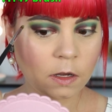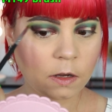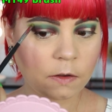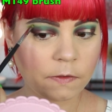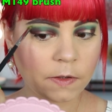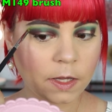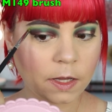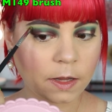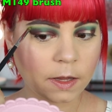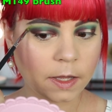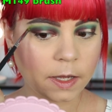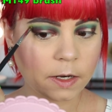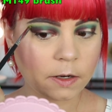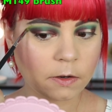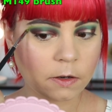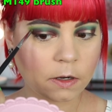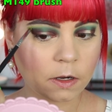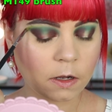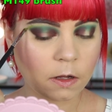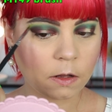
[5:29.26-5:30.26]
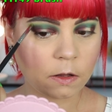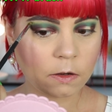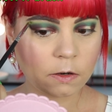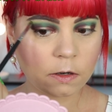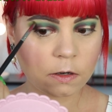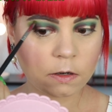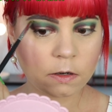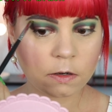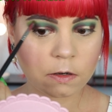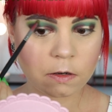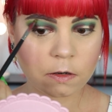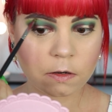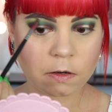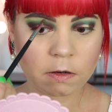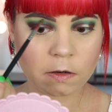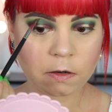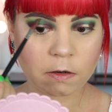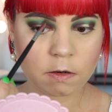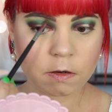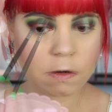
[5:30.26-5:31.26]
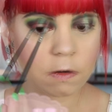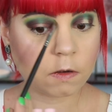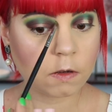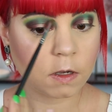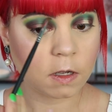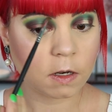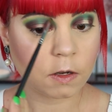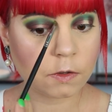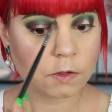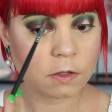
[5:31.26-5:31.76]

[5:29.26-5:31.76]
of a lighter color. And